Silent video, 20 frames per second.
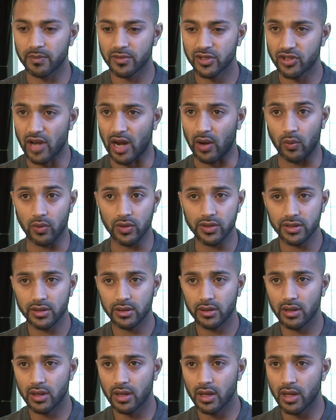shackles,
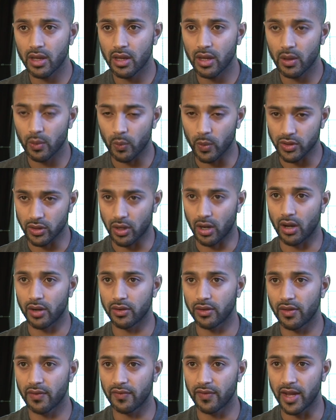which are
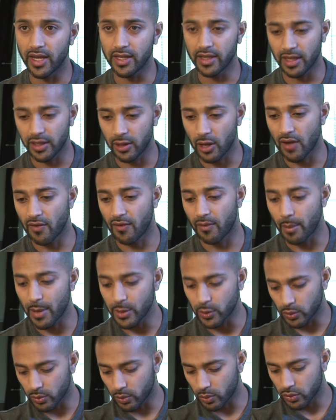on the feet. Then you have a
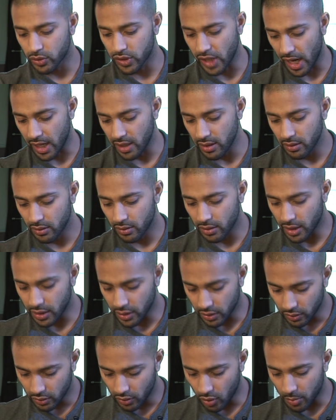metal chain
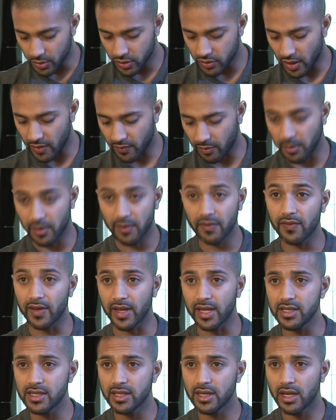coming straight from your
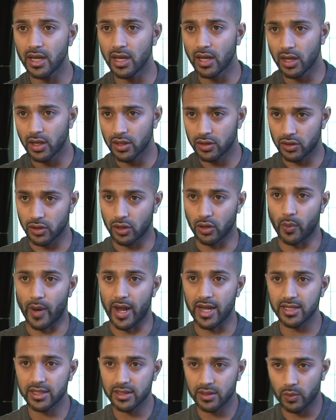feet to your
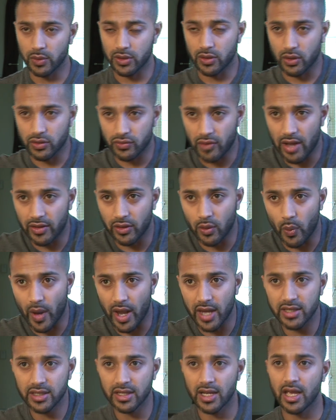waist, which goes around the
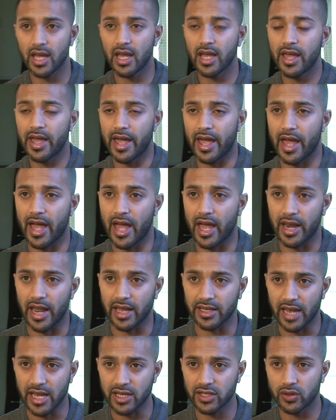waist, and
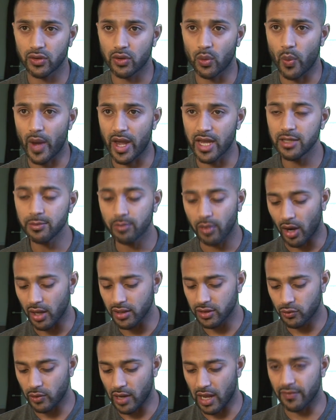attached to the waist
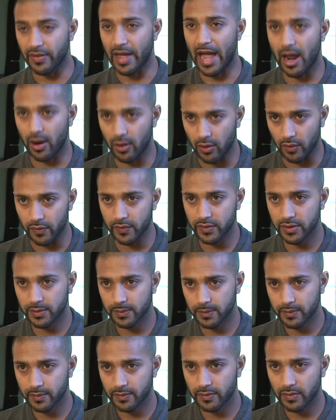part you have the handcuffs.
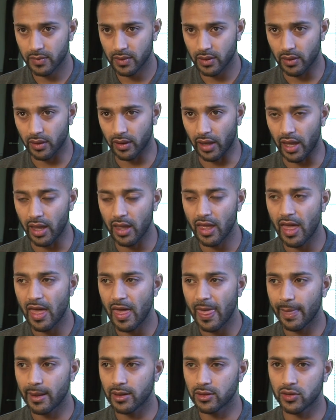Okay,
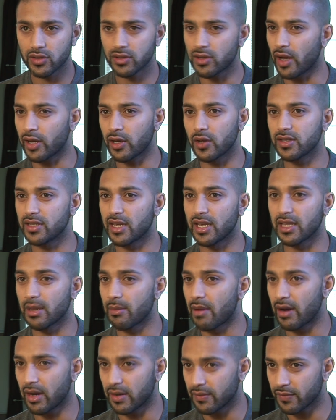just like you see in the
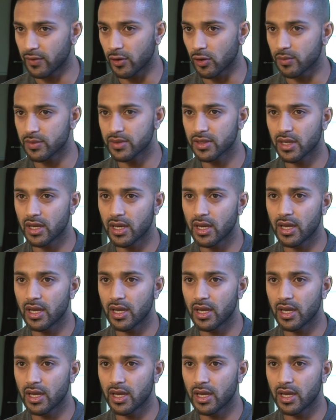American films,